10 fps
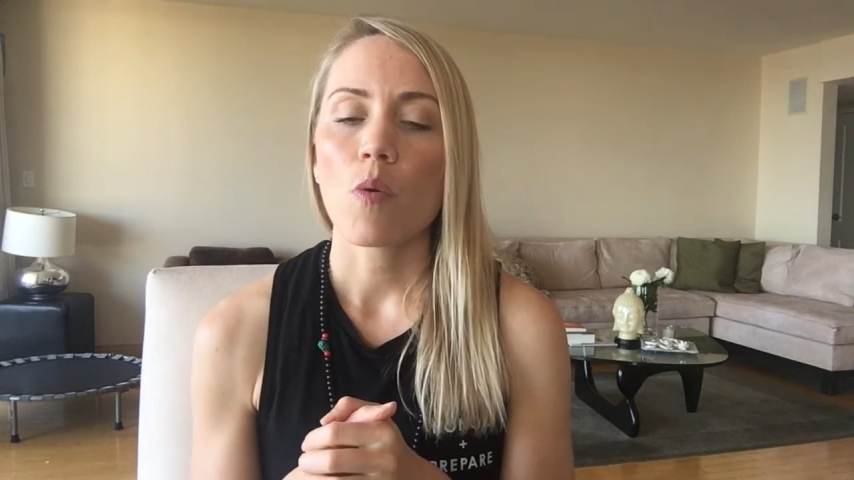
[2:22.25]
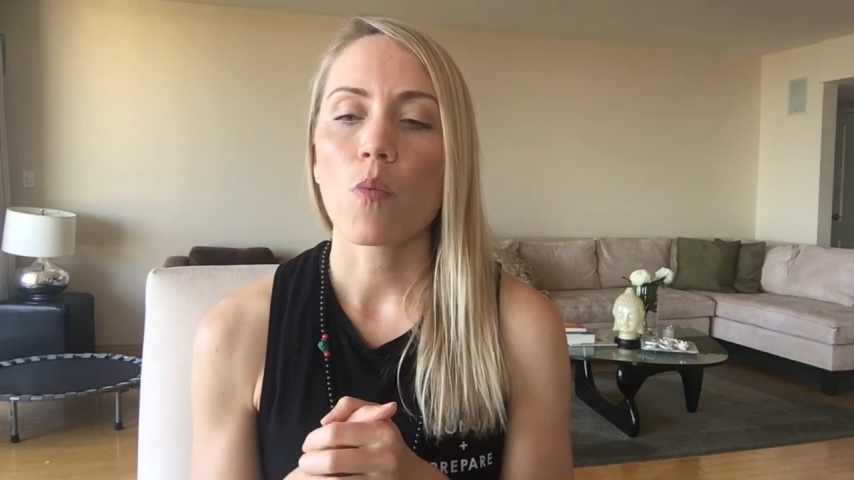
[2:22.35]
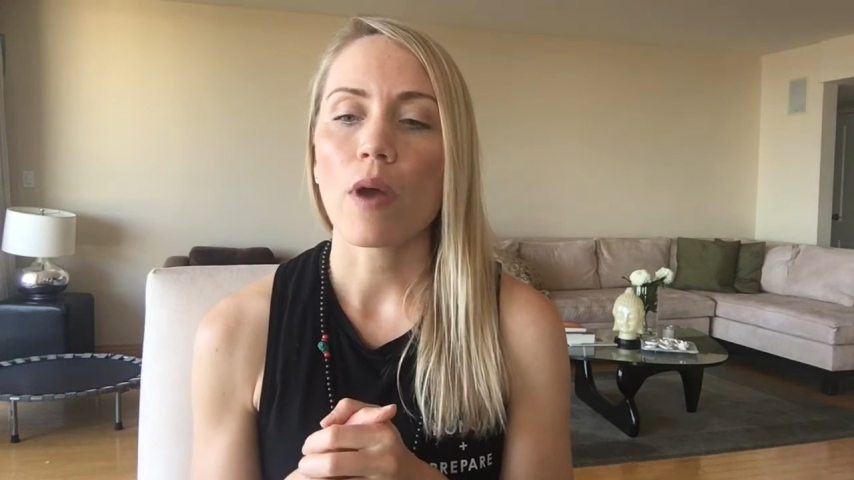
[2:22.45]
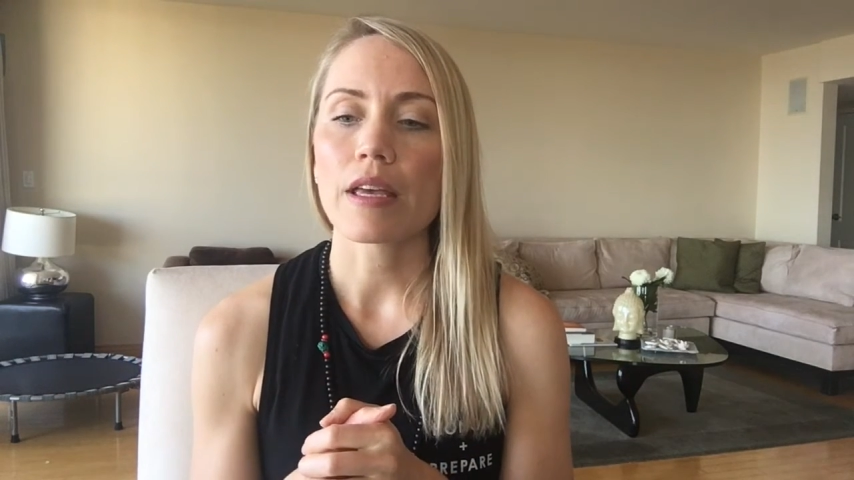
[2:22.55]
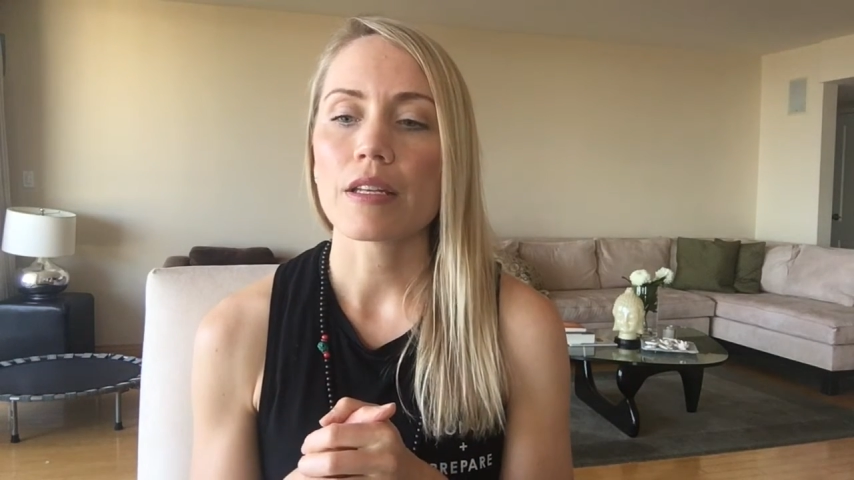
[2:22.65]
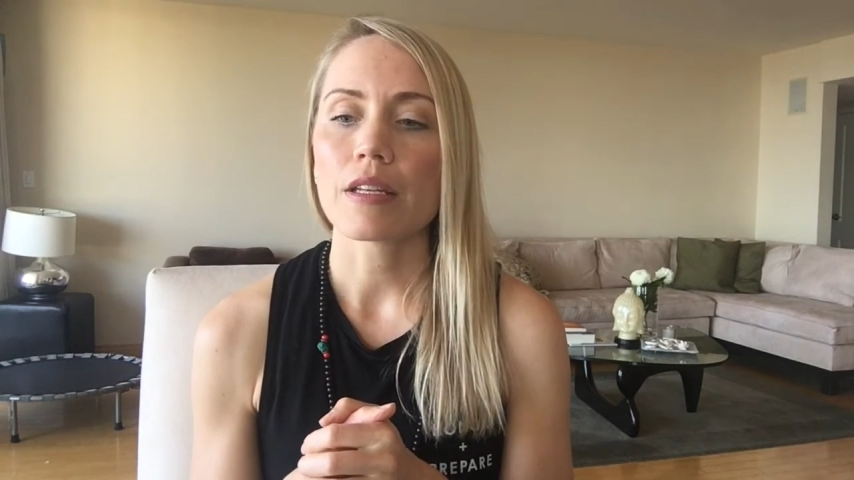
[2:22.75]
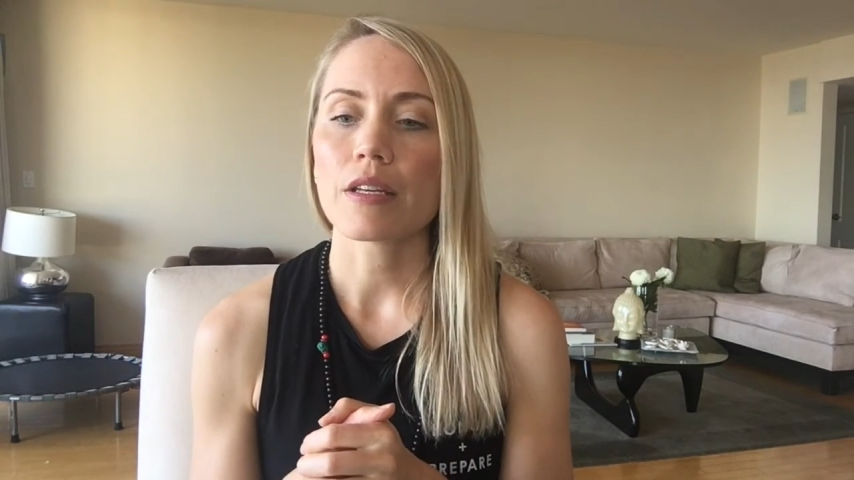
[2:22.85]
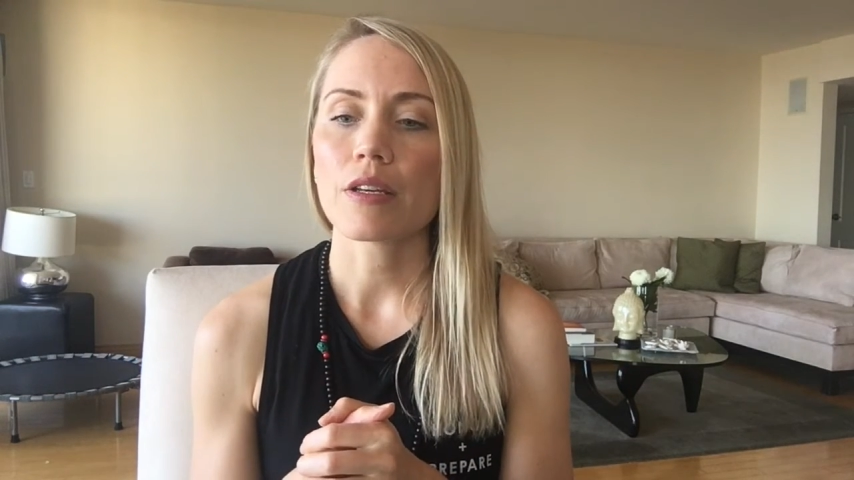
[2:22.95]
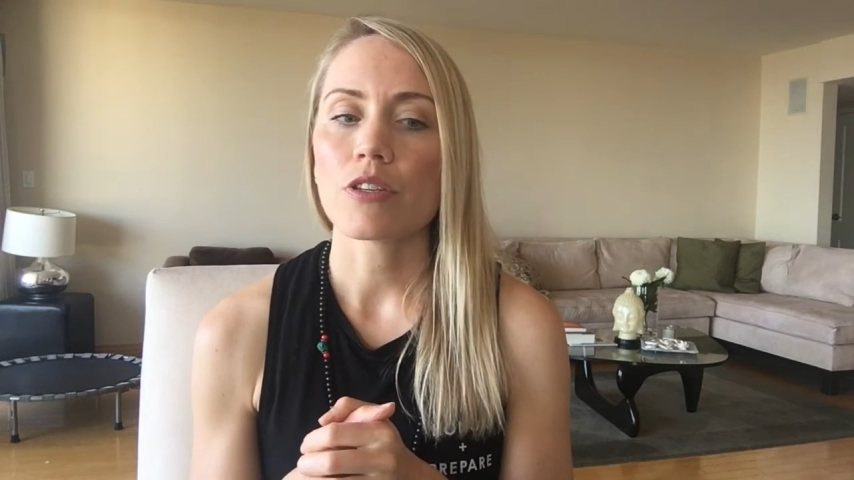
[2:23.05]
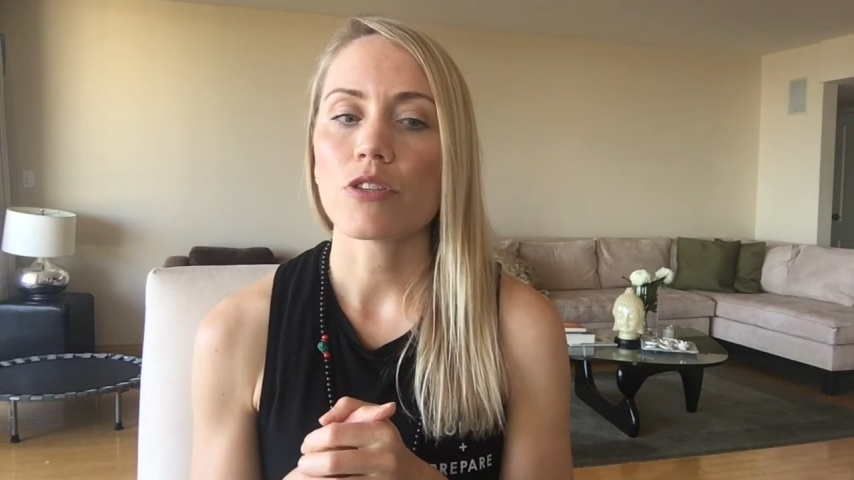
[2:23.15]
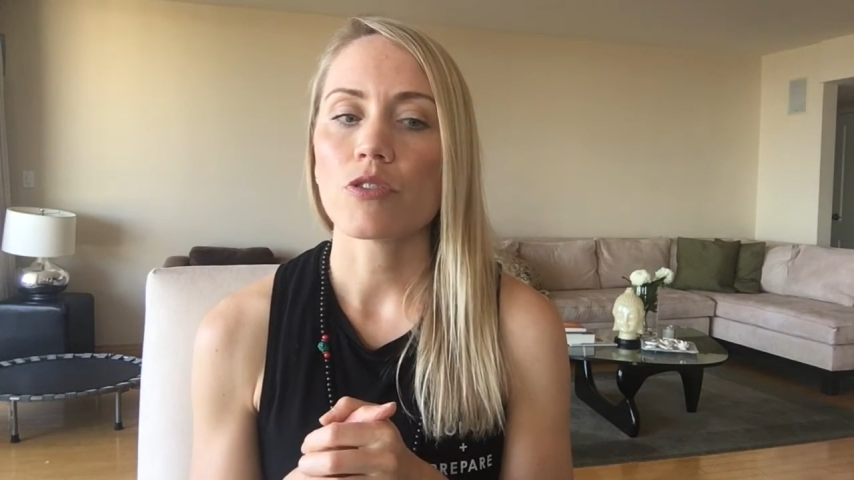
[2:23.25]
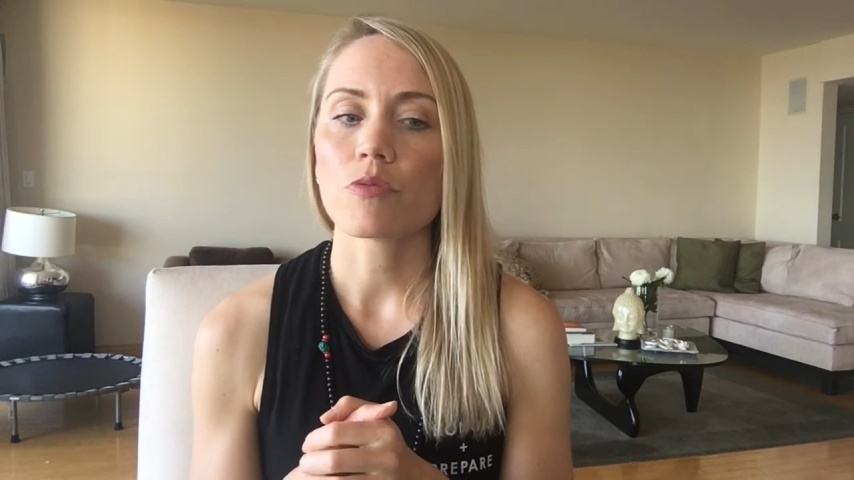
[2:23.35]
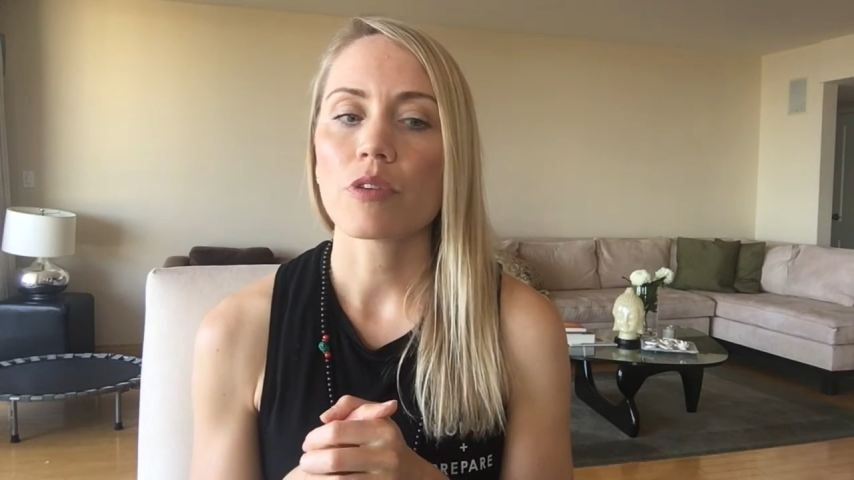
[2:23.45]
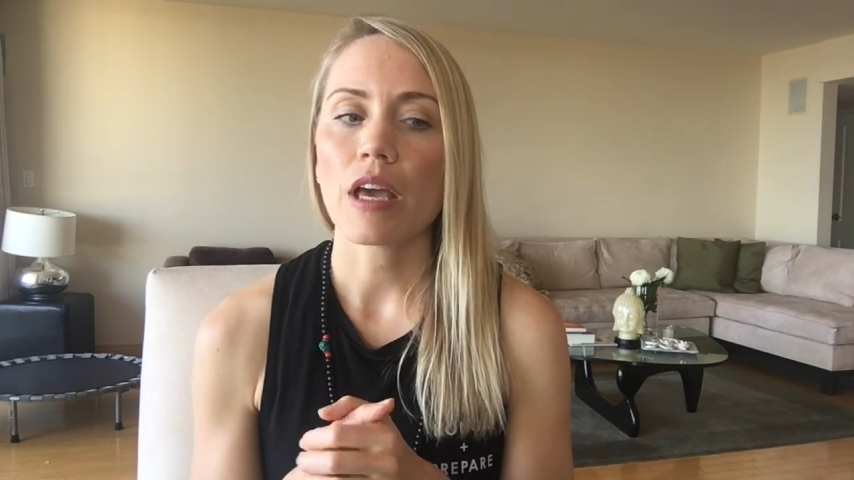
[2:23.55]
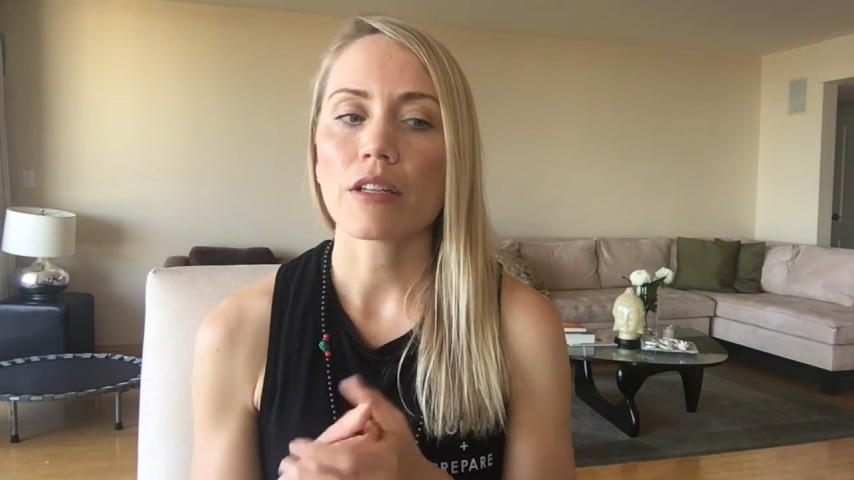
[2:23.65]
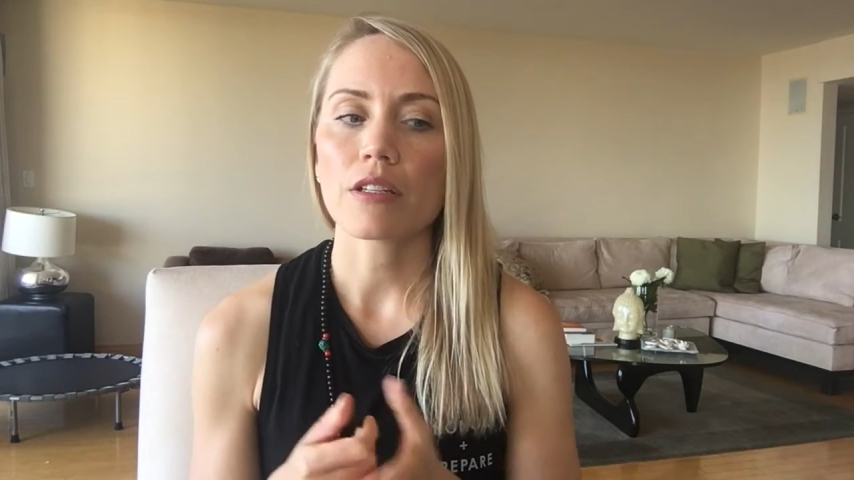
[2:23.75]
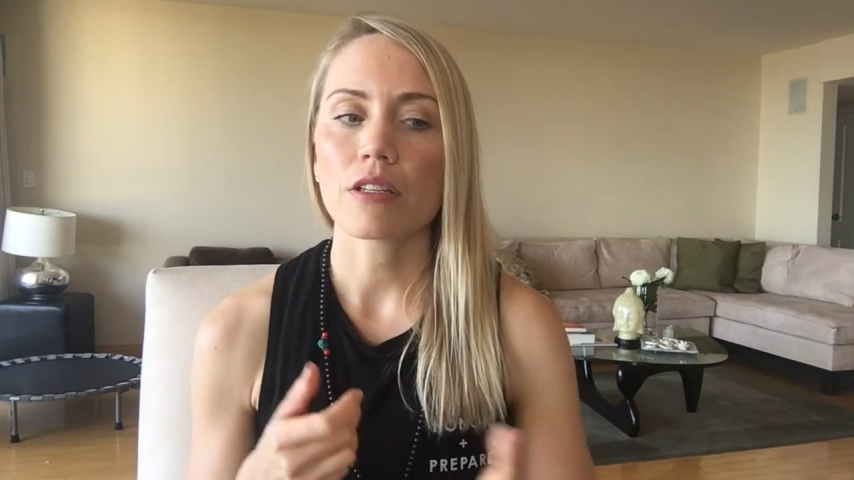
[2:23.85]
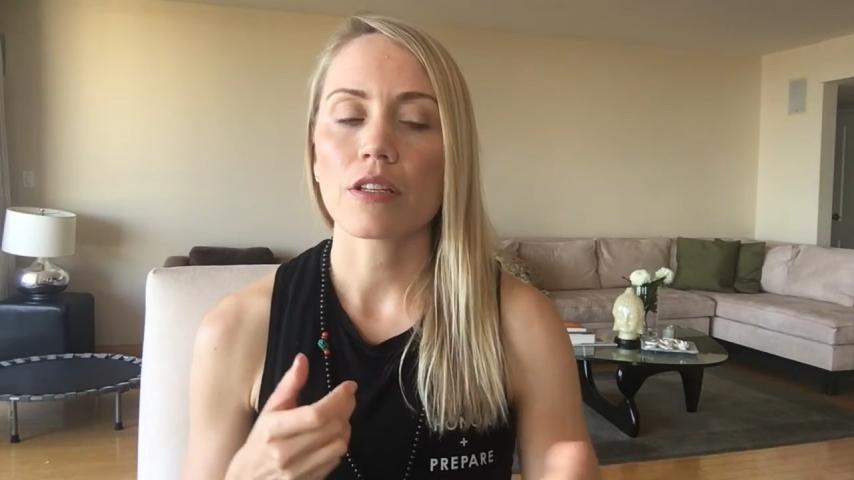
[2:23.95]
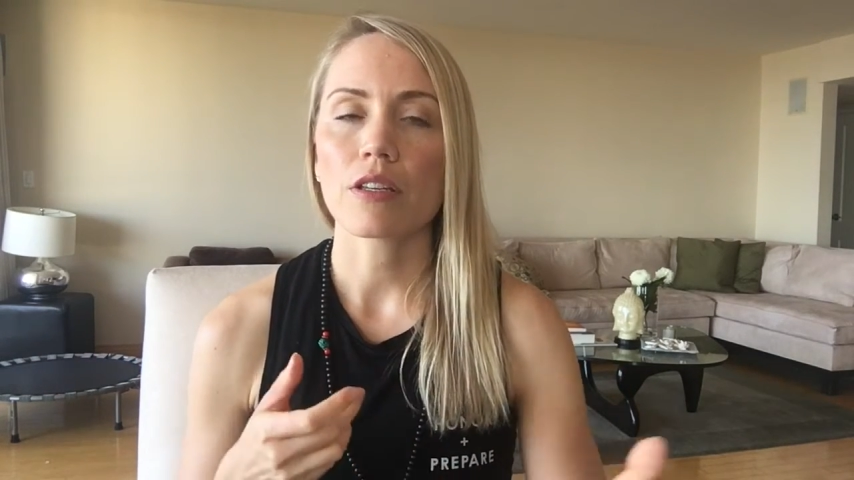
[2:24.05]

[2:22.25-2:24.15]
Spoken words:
When you get